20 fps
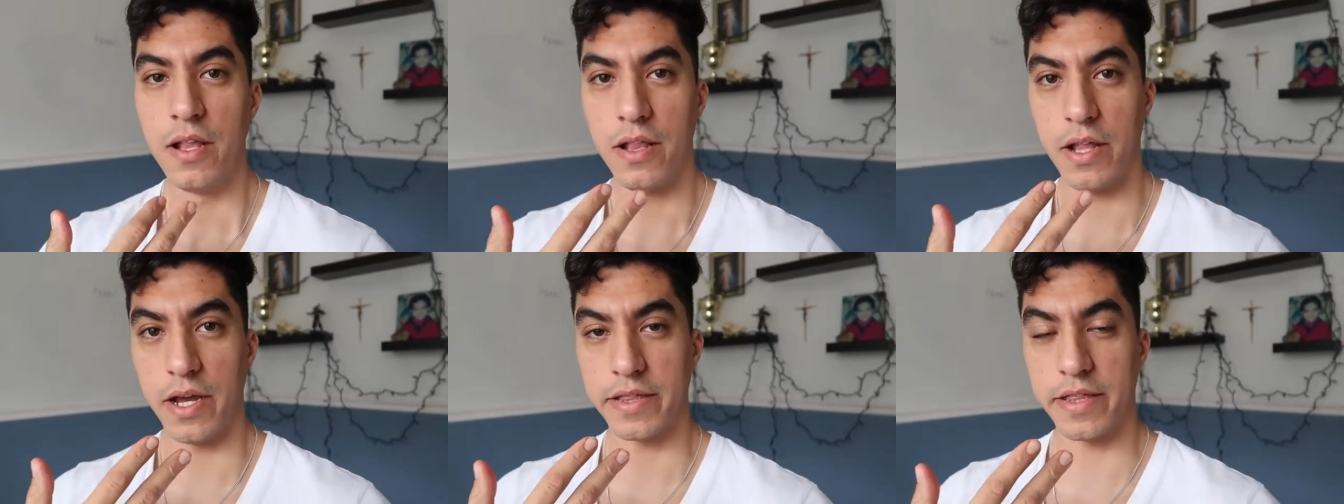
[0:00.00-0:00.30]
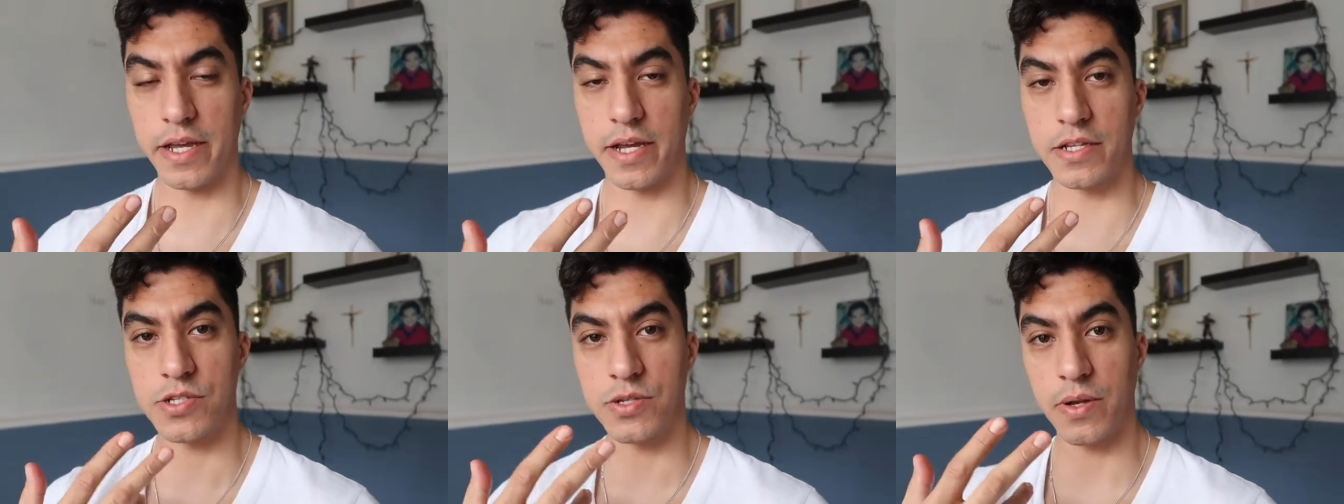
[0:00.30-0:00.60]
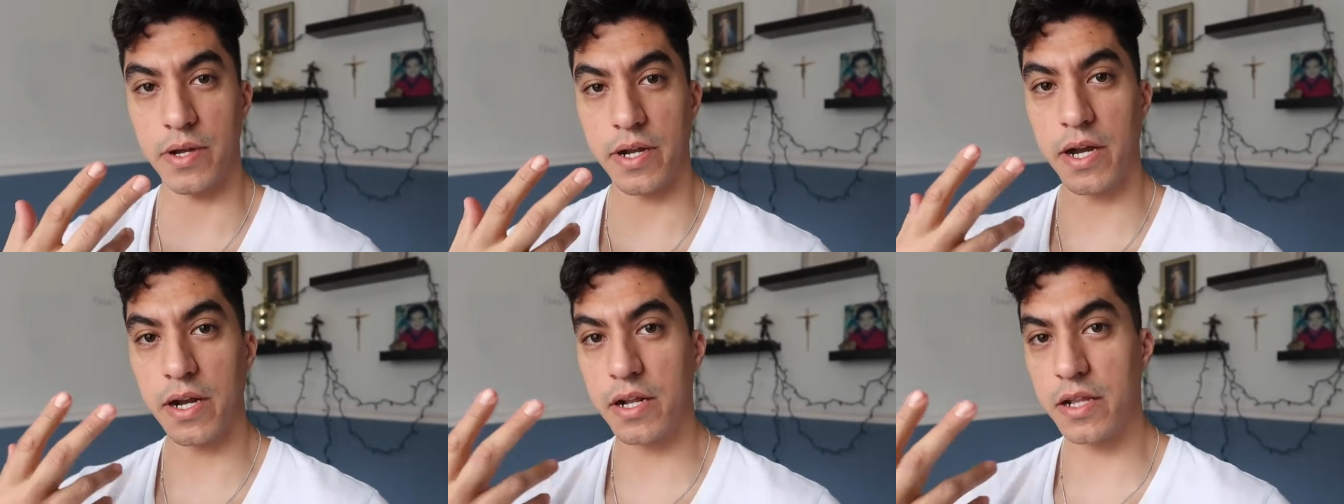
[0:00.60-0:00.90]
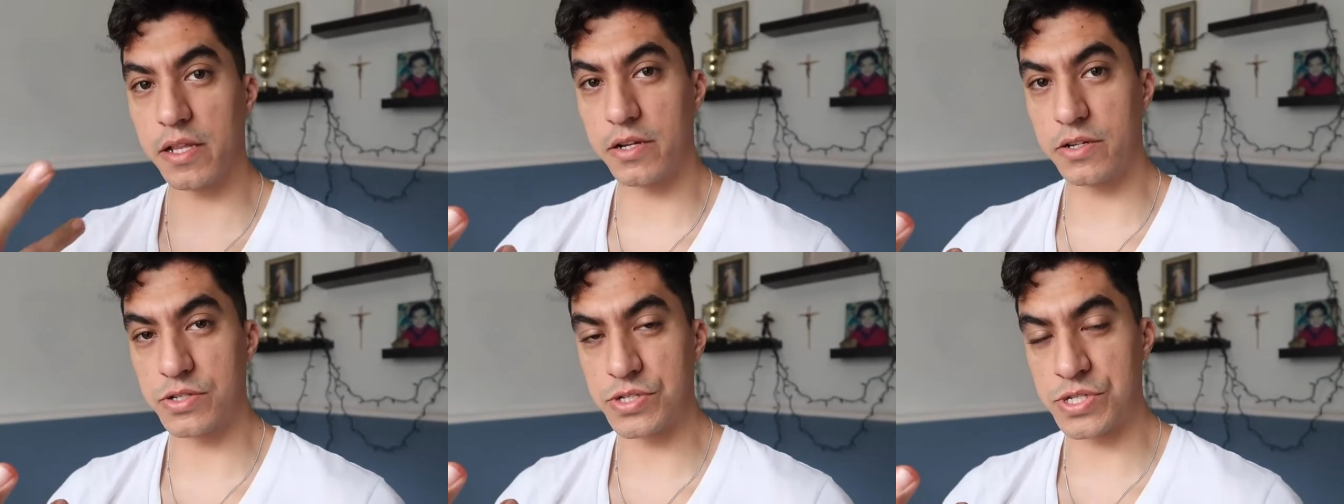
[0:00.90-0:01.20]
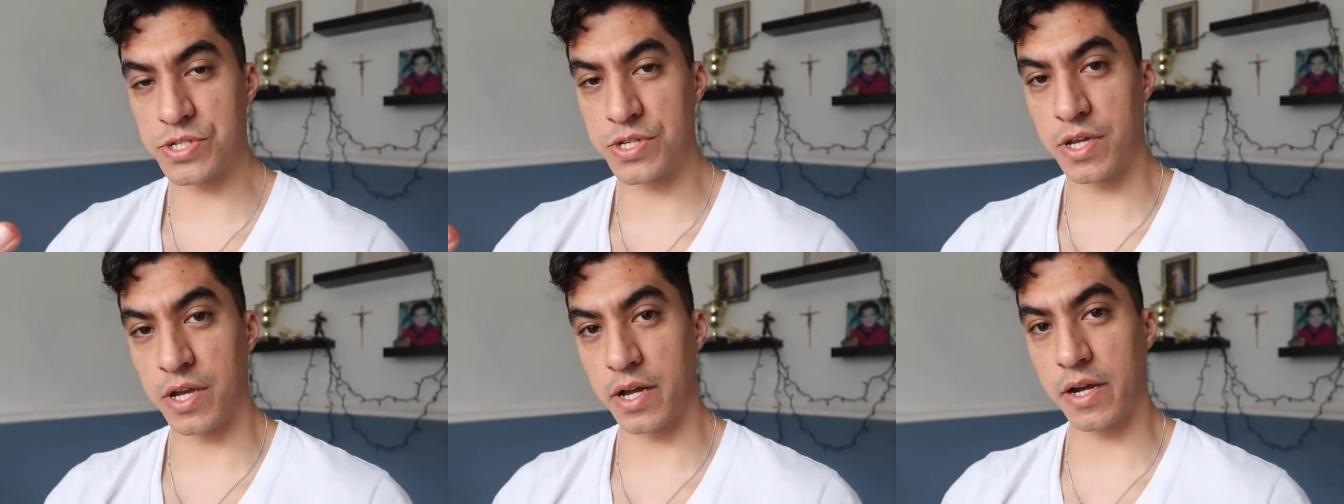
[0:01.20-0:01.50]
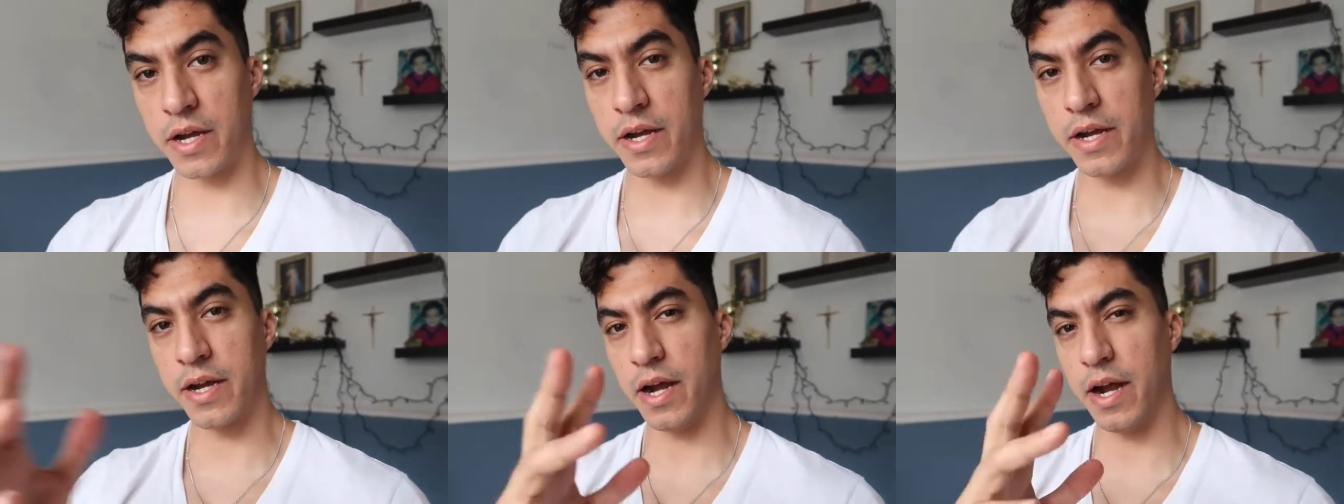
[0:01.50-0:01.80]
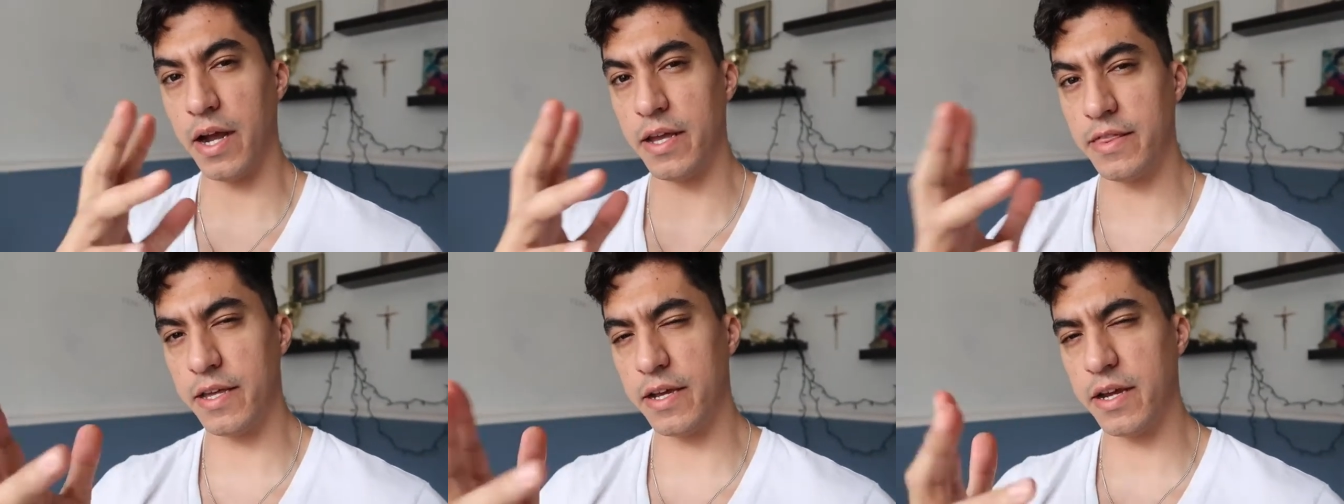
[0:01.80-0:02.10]
like that, so I got a little sick. I
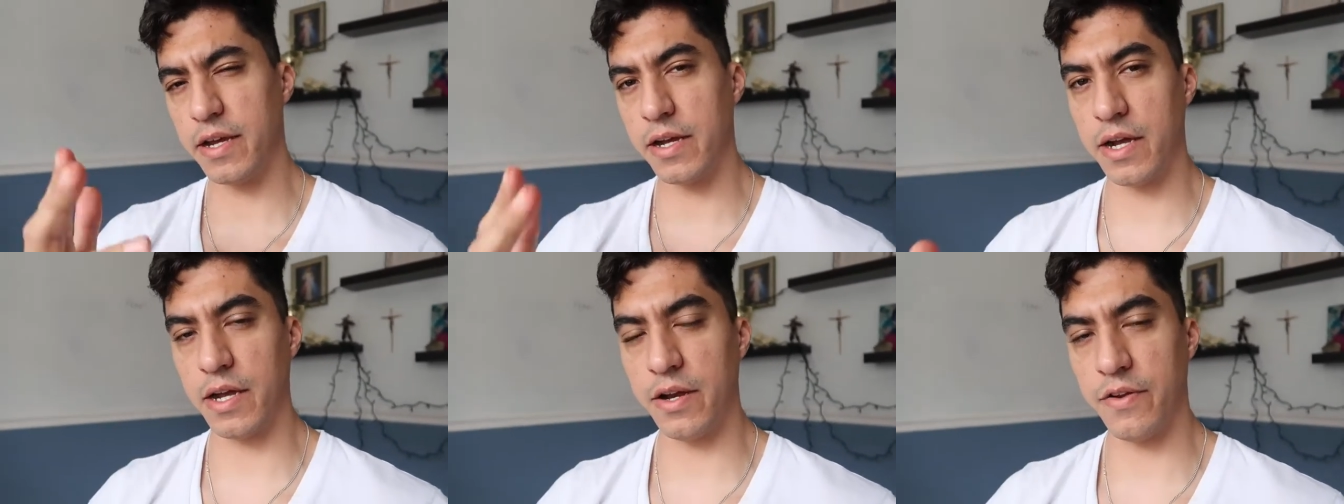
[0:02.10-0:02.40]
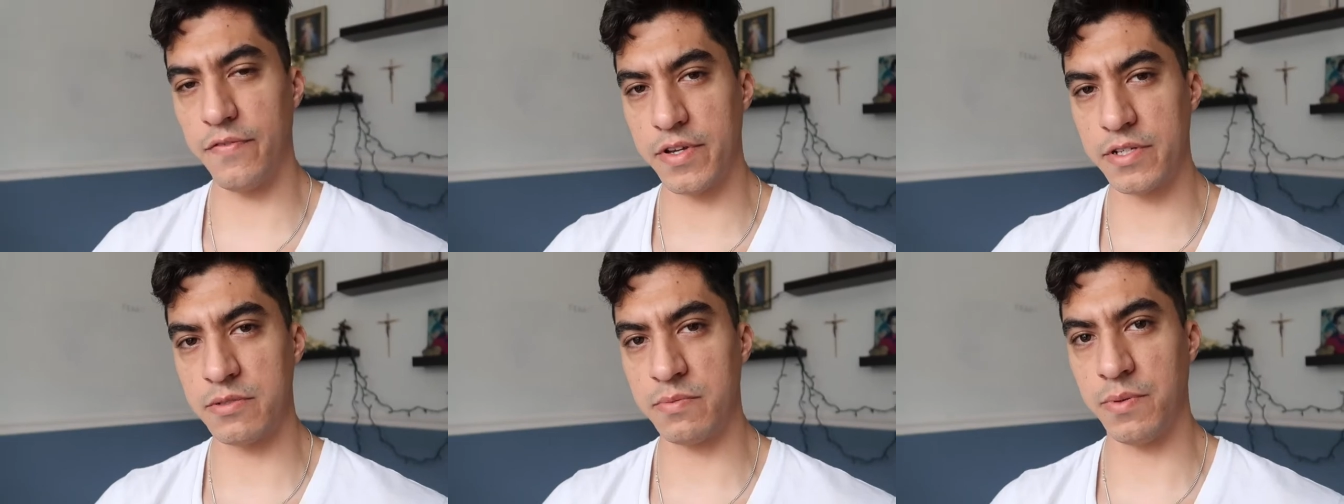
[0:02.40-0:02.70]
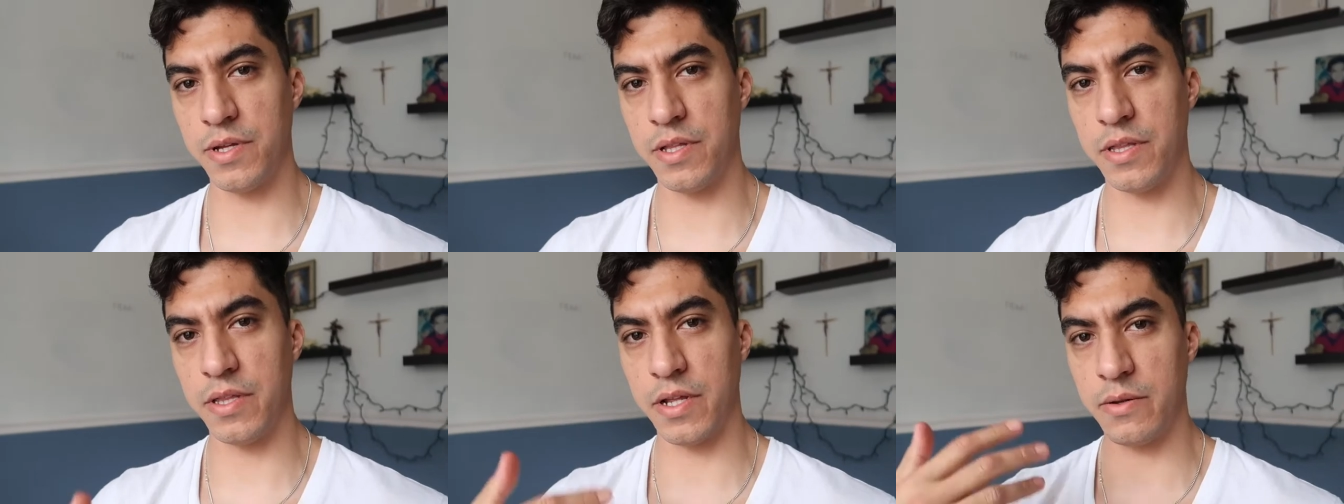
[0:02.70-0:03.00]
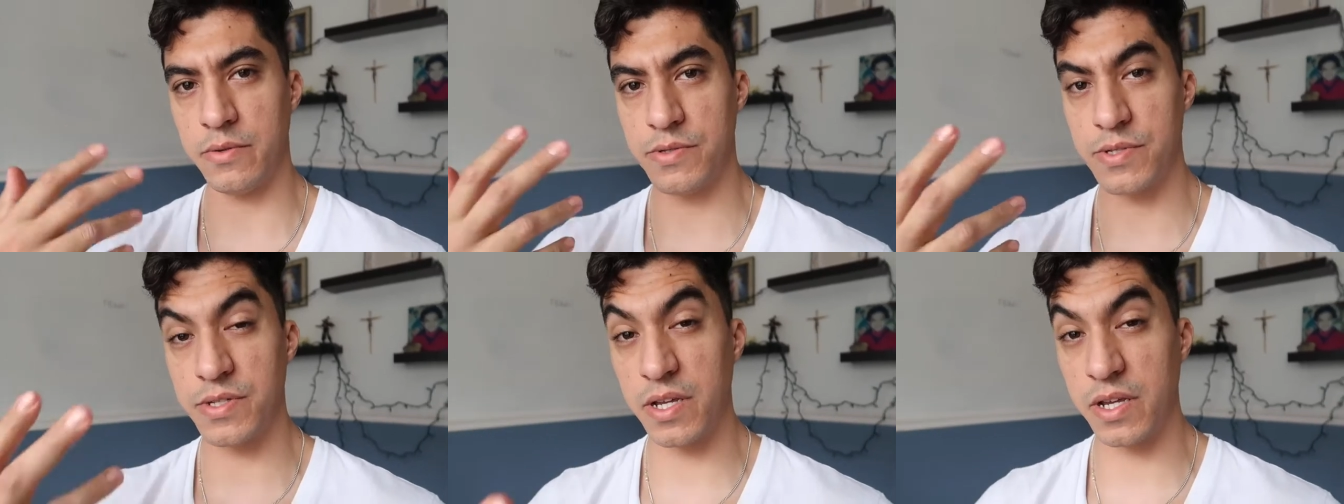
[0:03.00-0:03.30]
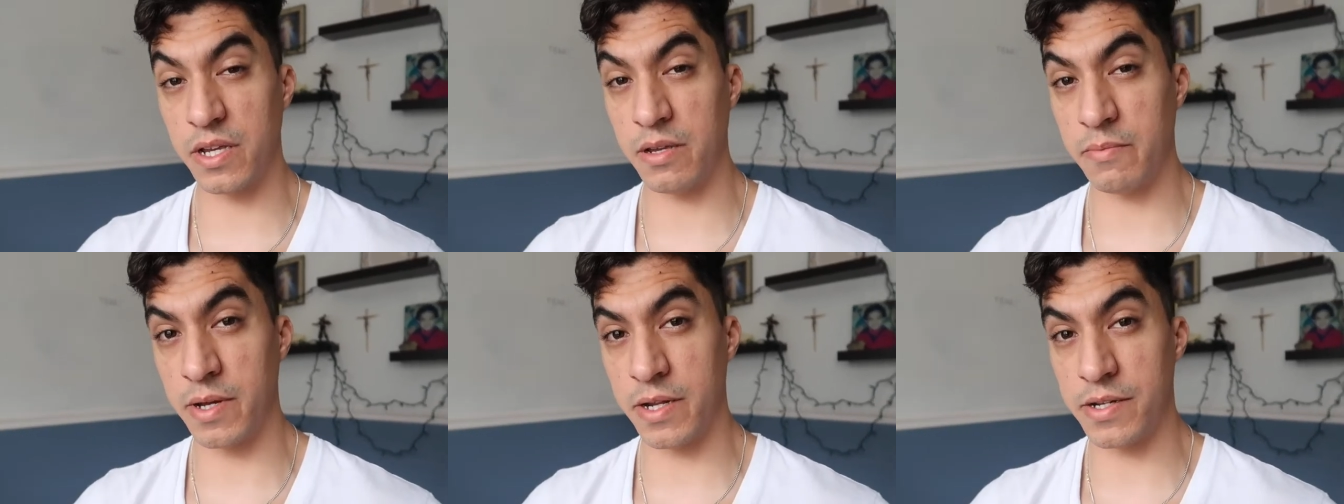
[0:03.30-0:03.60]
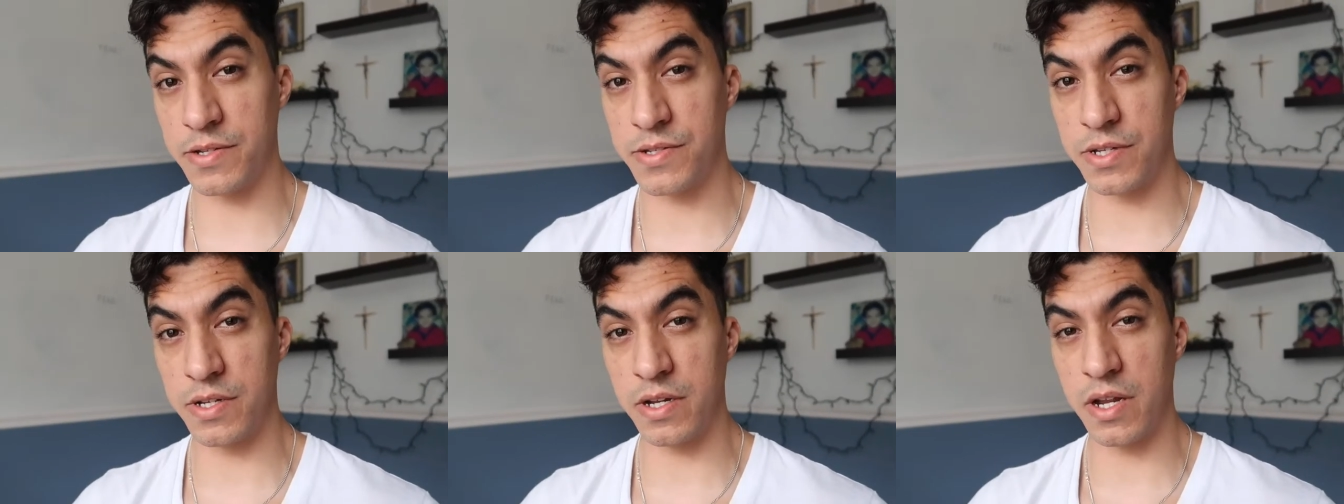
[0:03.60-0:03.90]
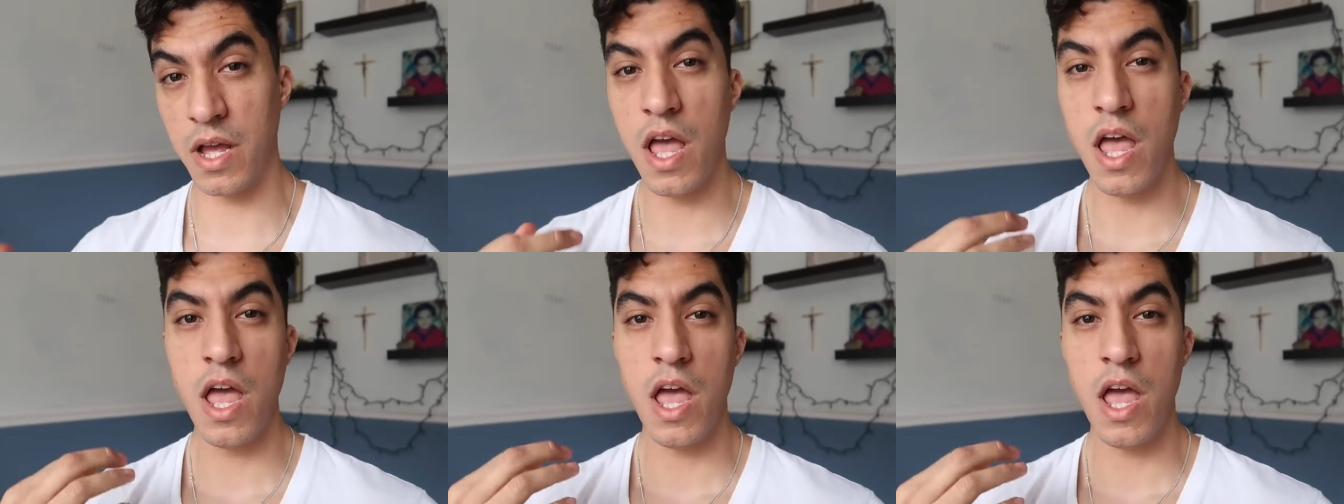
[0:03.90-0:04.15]
think I kind of explained that I was taking medicine.